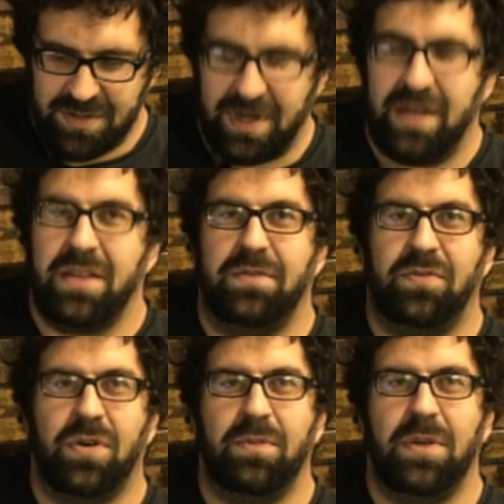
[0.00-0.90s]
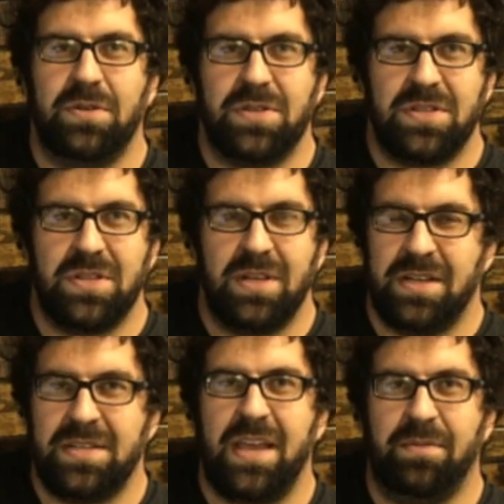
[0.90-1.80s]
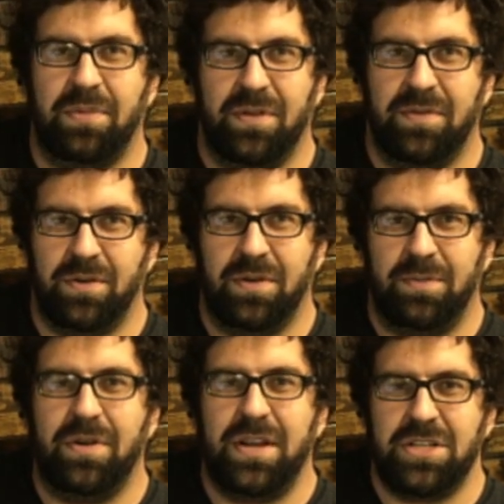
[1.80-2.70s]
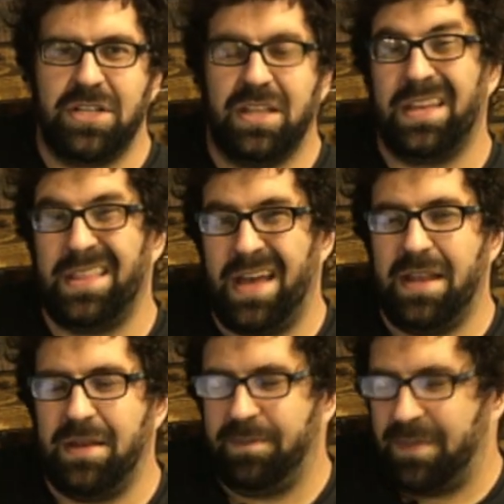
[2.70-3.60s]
is probably the foremost example of a corporation like that.